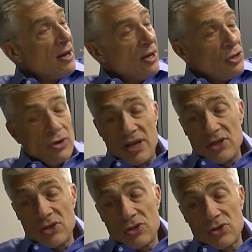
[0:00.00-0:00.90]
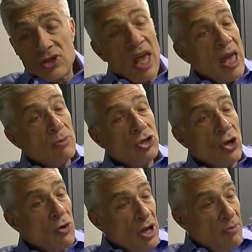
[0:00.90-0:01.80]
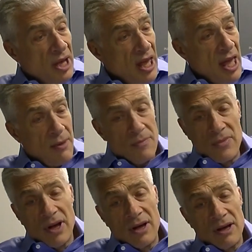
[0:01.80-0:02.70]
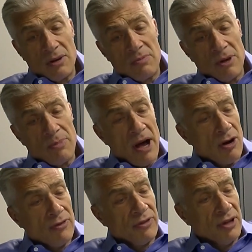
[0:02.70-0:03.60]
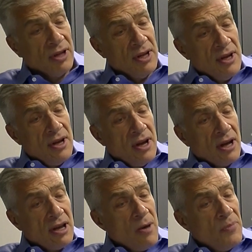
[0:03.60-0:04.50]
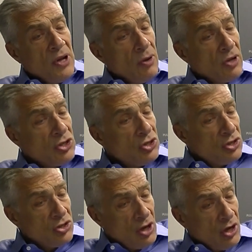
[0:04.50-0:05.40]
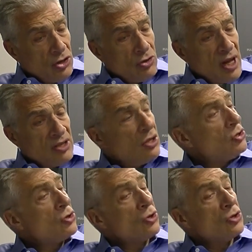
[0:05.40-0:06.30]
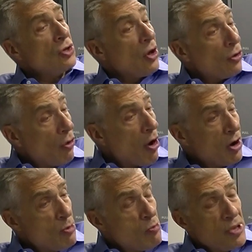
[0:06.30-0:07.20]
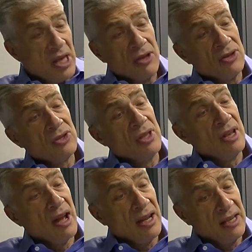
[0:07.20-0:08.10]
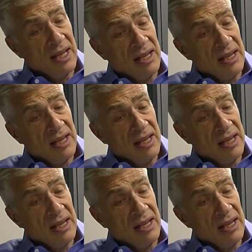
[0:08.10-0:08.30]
Transistors came. Sony became a powerful company. You had transistors. You had automobiles in the late